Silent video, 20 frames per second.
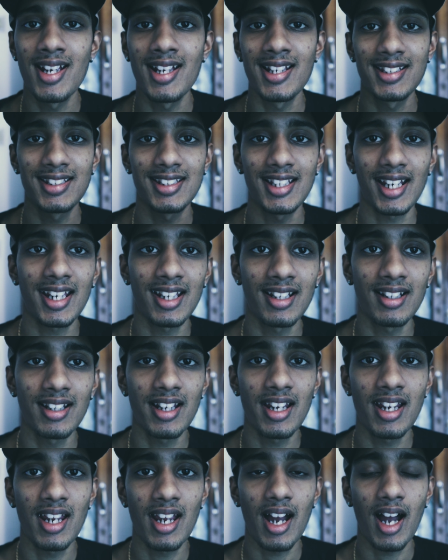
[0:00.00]

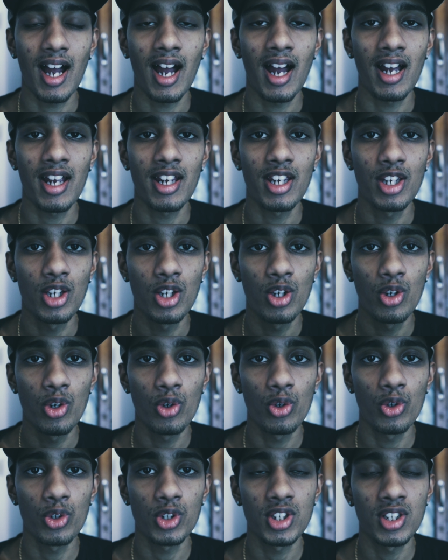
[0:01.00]
Secondly, I
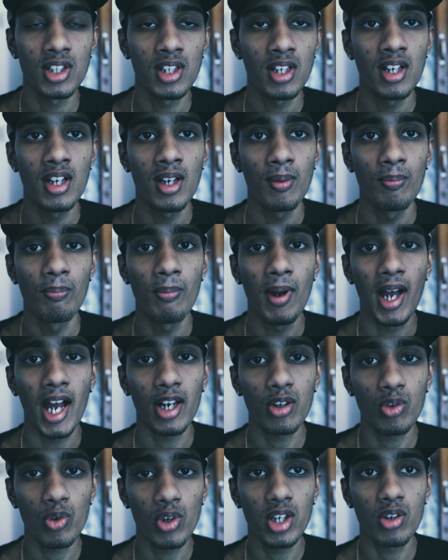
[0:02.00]
use
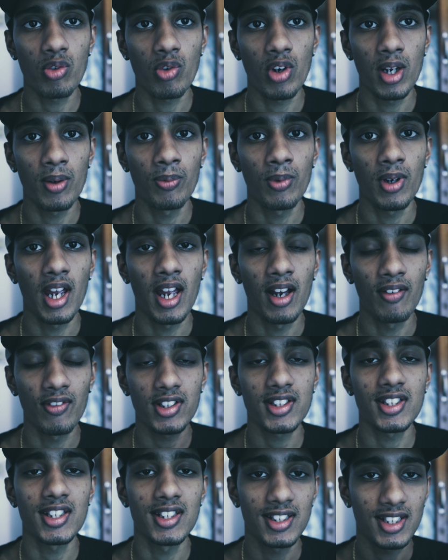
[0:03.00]
battery grip ever
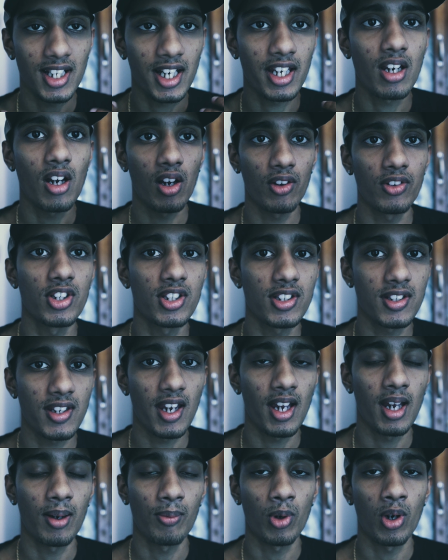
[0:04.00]
since I got this
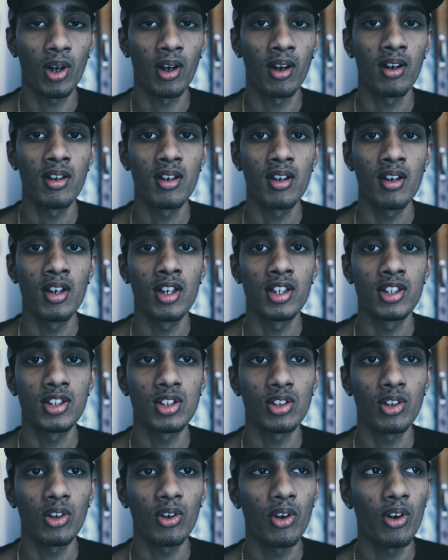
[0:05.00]
camera,
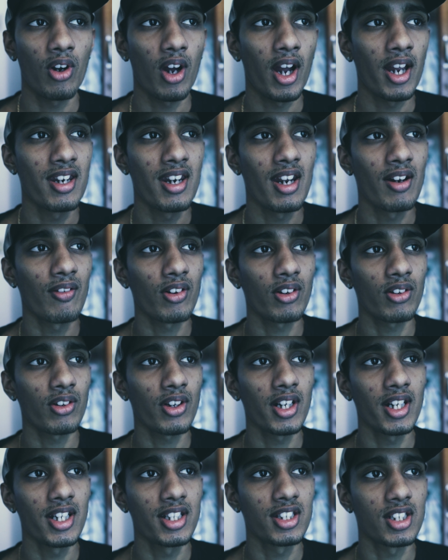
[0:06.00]
so I never
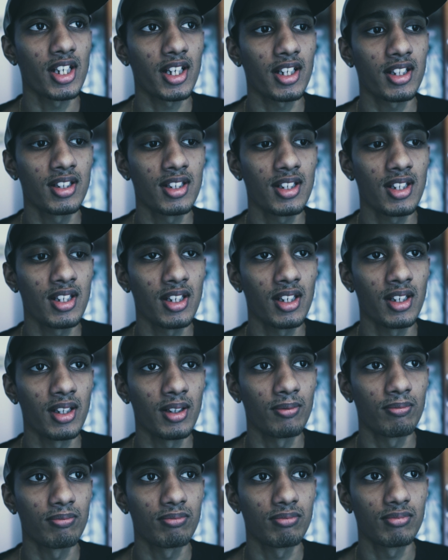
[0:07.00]
really checked the
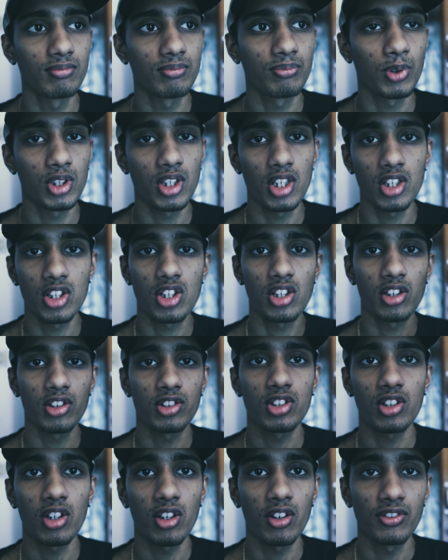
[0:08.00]

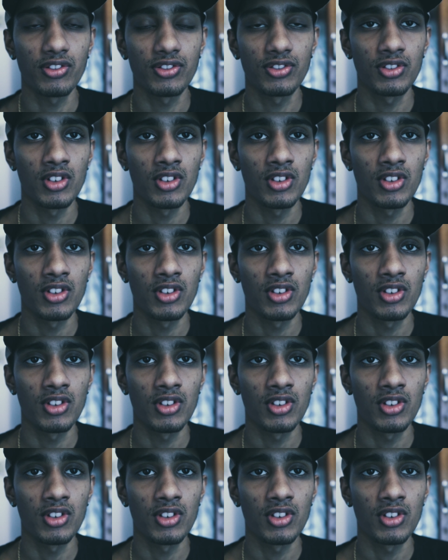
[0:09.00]
potentials of